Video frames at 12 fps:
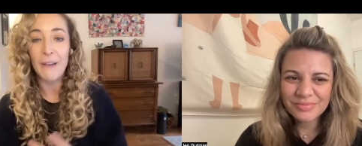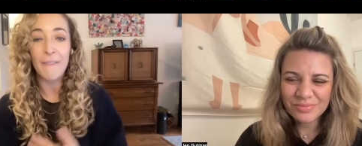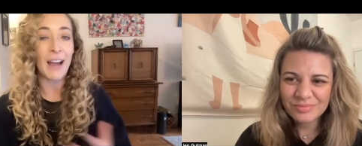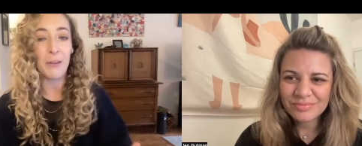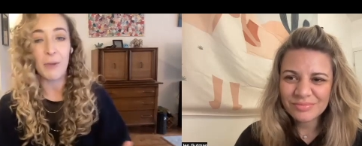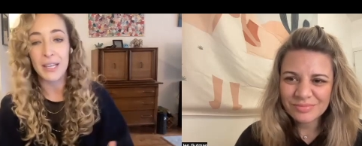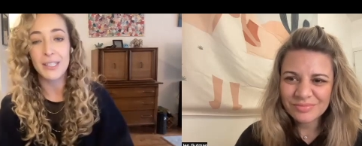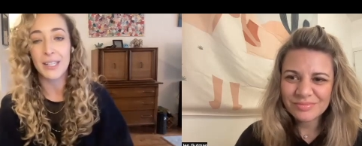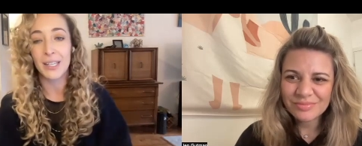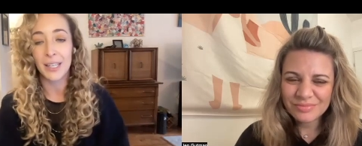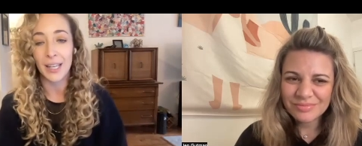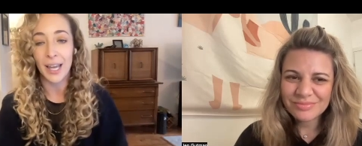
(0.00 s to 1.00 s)
Speaker 1: going to find ways
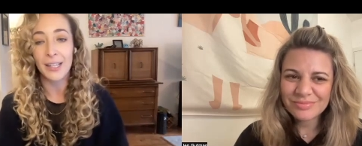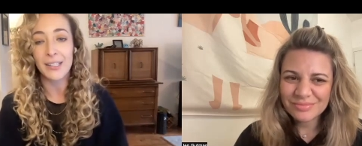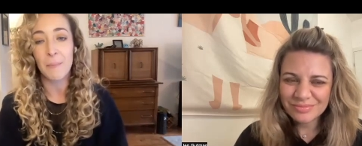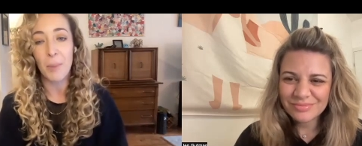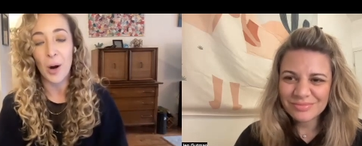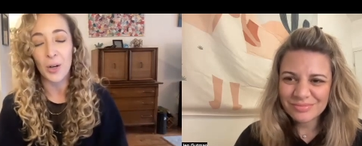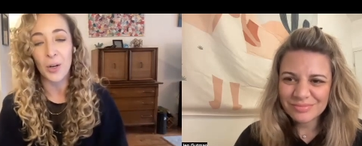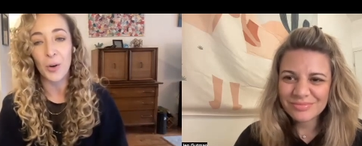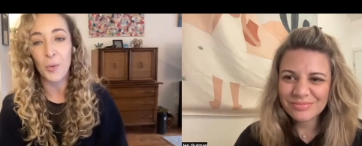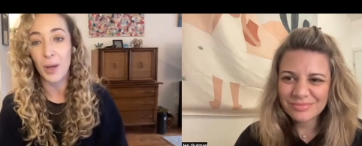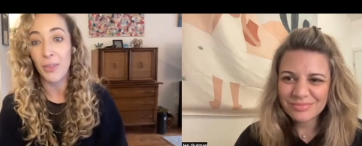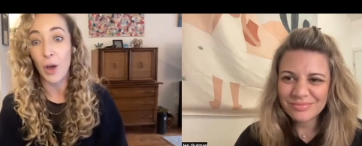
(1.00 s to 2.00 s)
to connect and
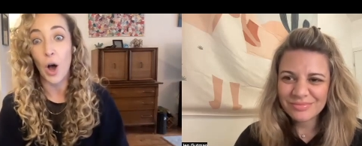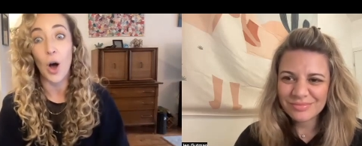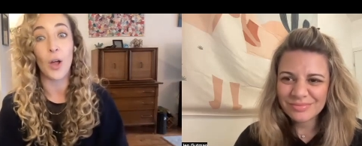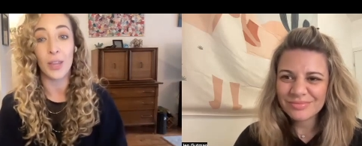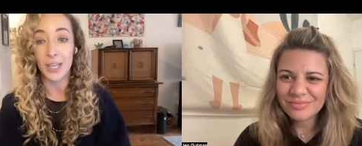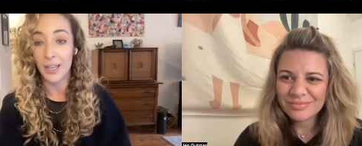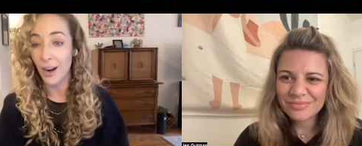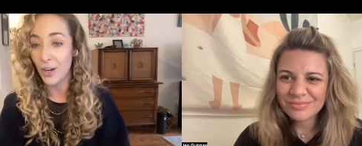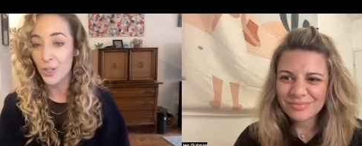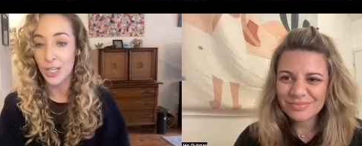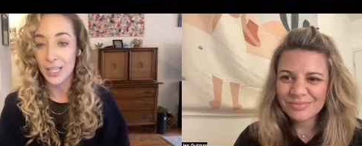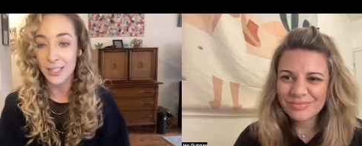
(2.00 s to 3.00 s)
partner with all the
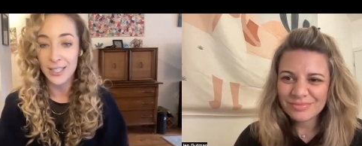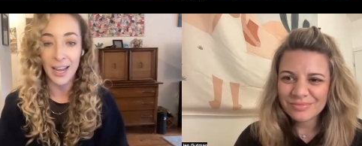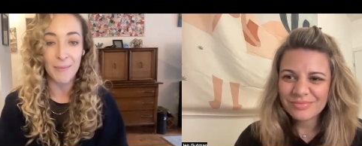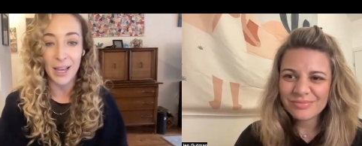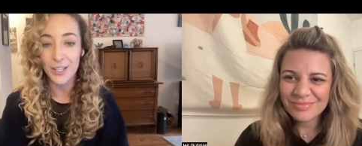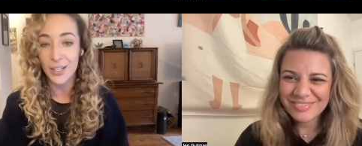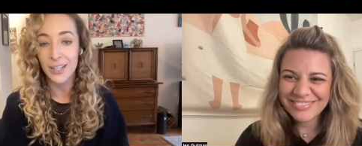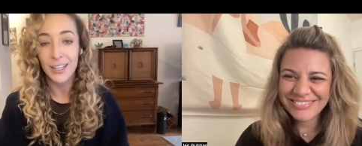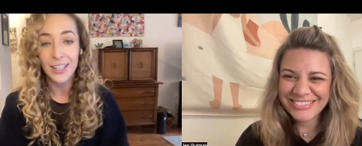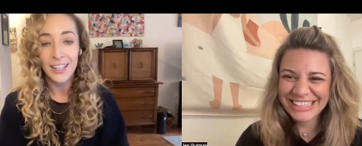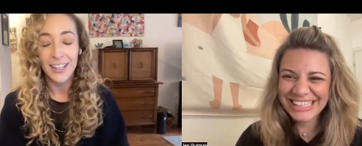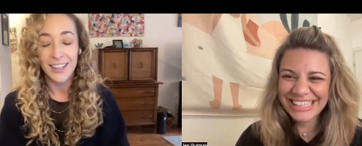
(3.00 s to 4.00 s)
ERGs, I imagine.
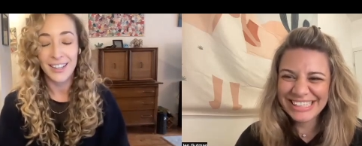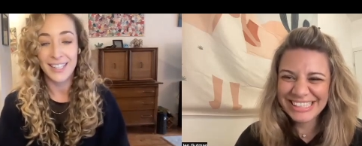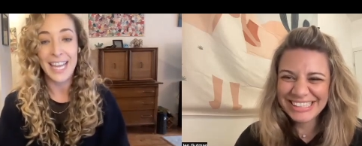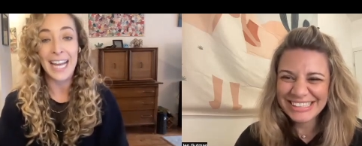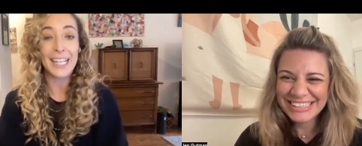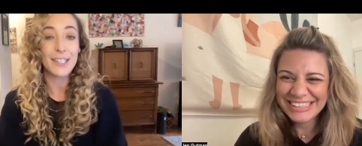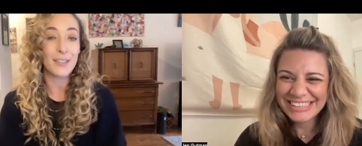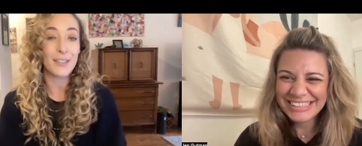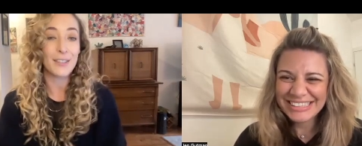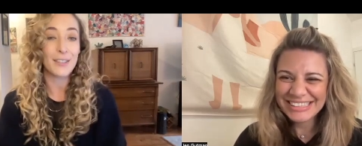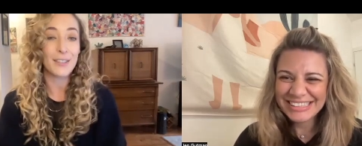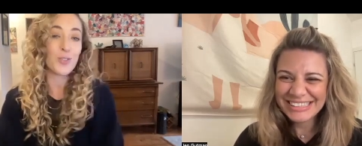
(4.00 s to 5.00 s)
The tenets
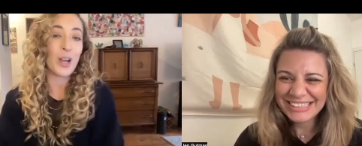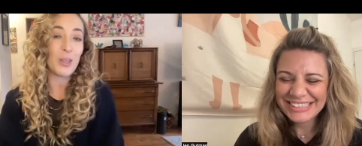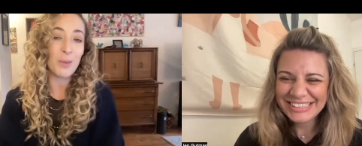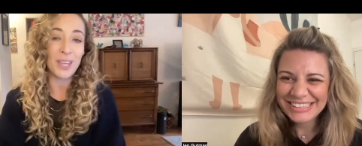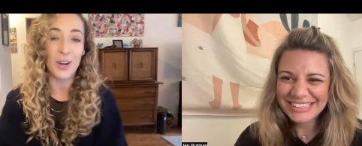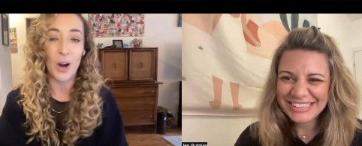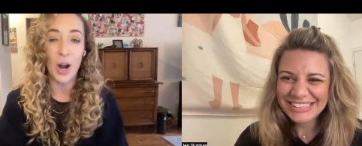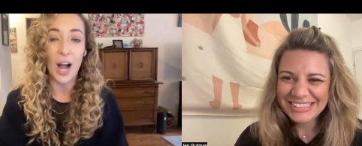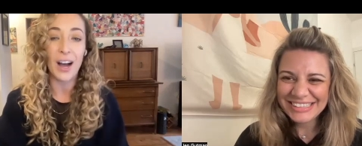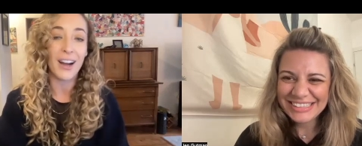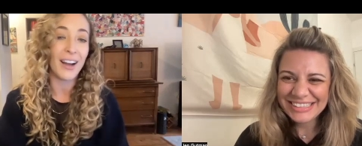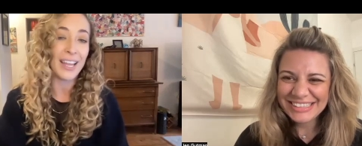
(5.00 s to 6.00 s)
of strength within are
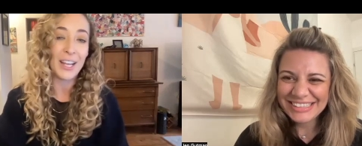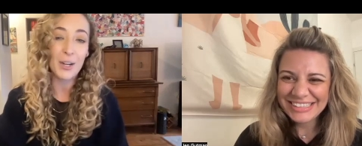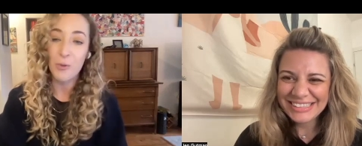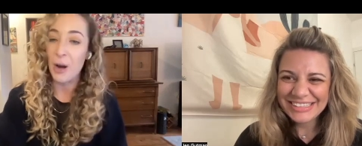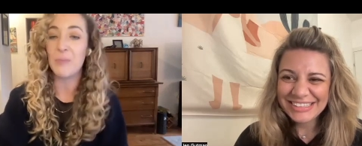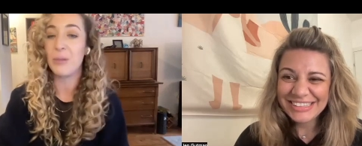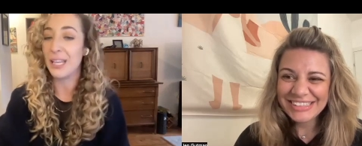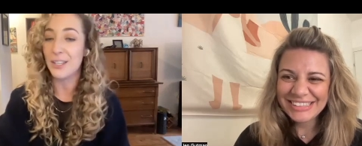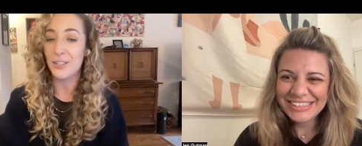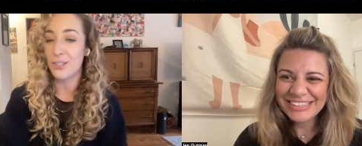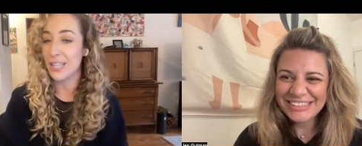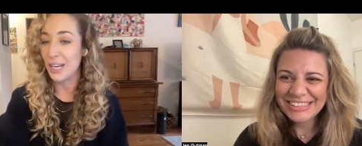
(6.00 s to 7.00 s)
incredibly
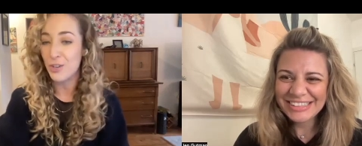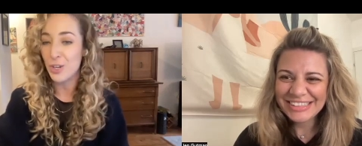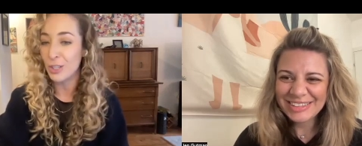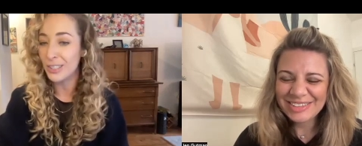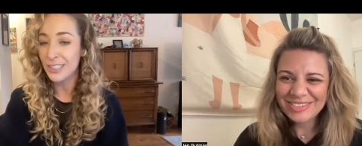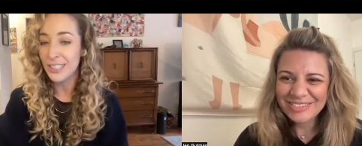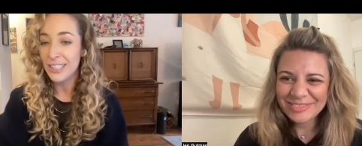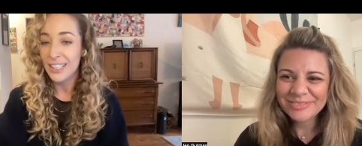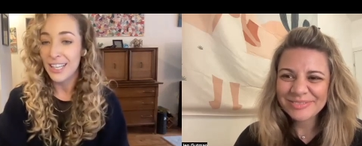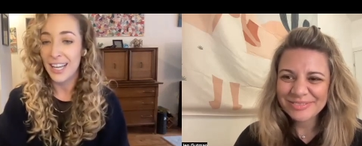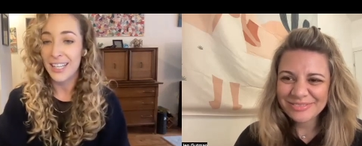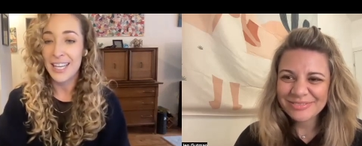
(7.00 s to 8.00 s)
intersectional
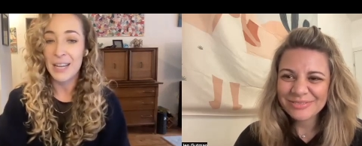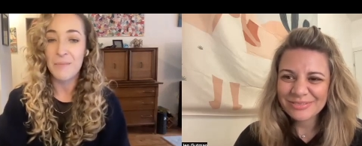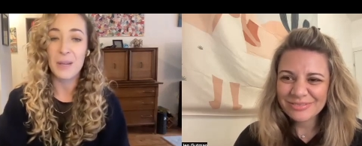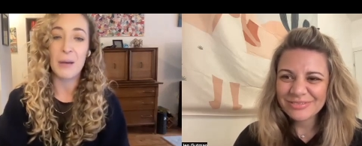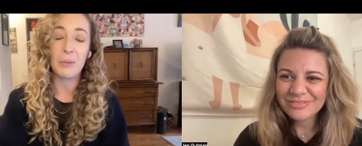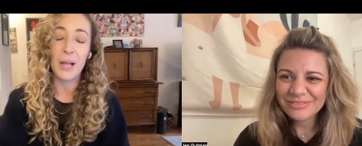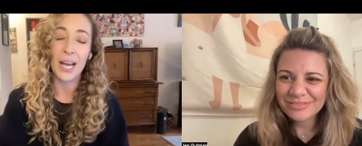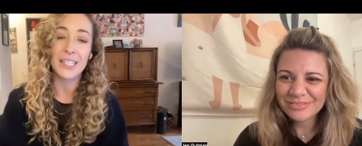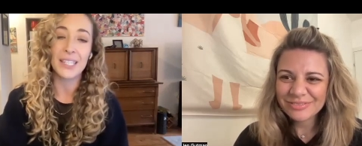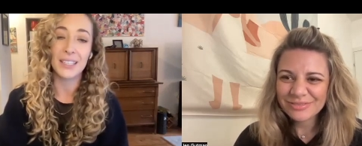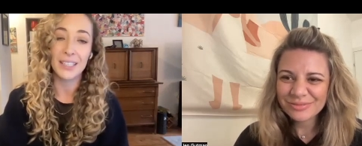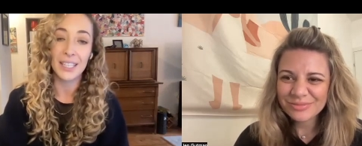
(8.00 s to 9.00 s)
and can be applied
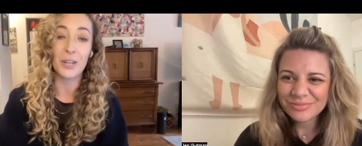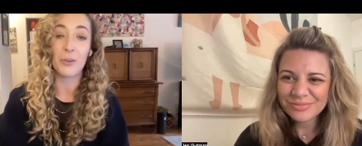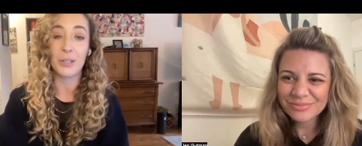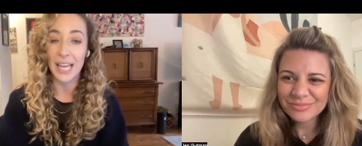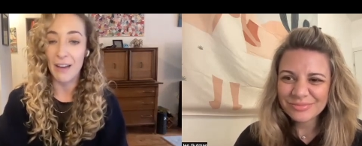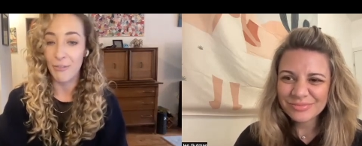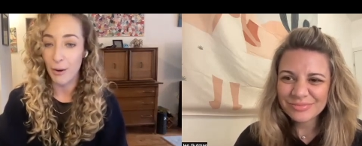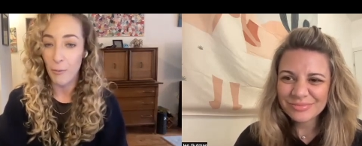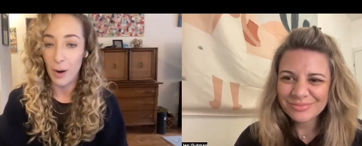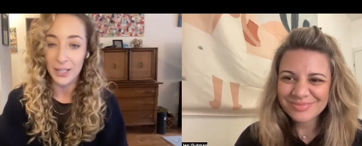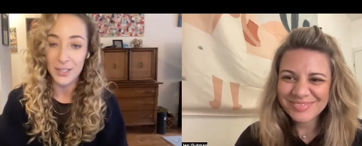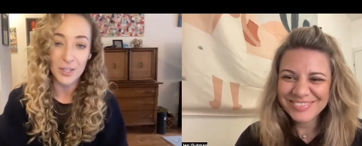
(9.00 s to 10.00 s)
to literally
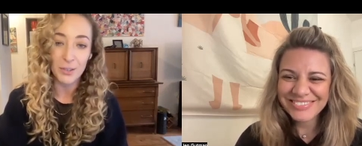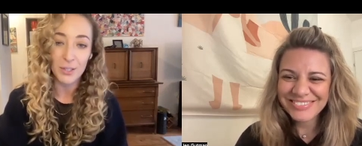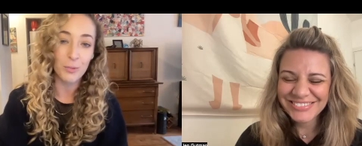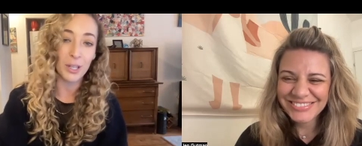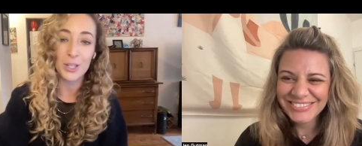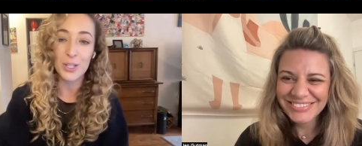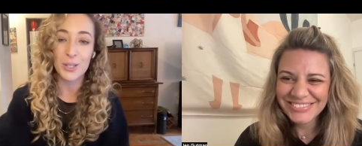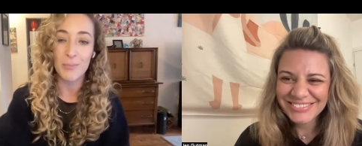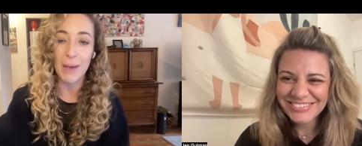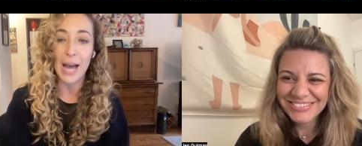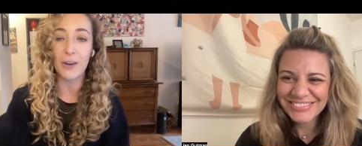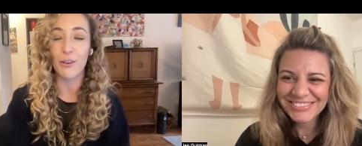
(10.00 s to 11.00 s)
everyone. So it's really just a
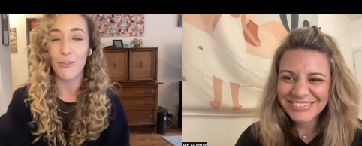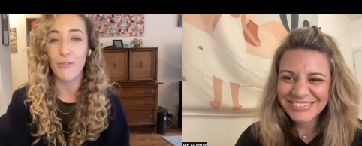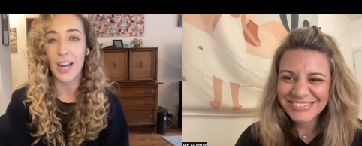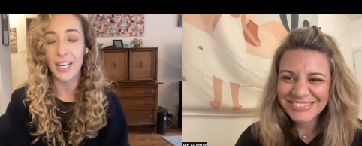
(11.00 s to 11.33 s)
matter of